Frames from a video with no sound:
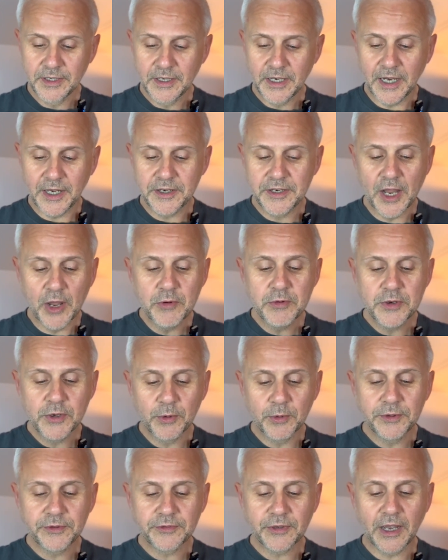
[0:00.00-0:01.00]
are now
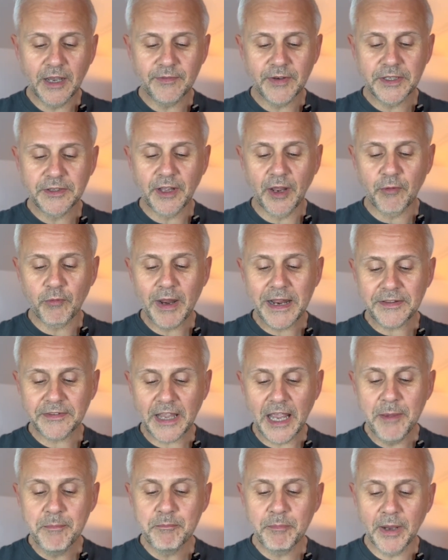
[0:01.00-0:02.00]
known to have a direct
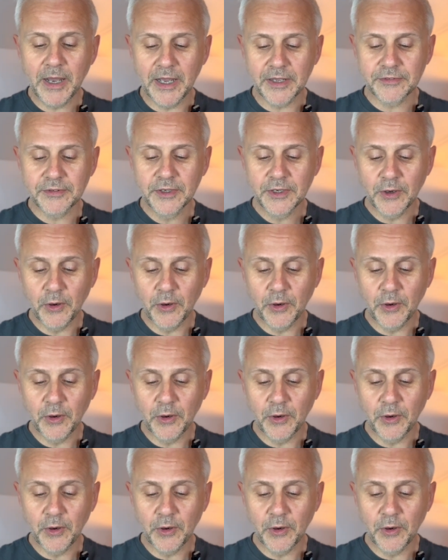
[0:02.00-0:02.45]
impact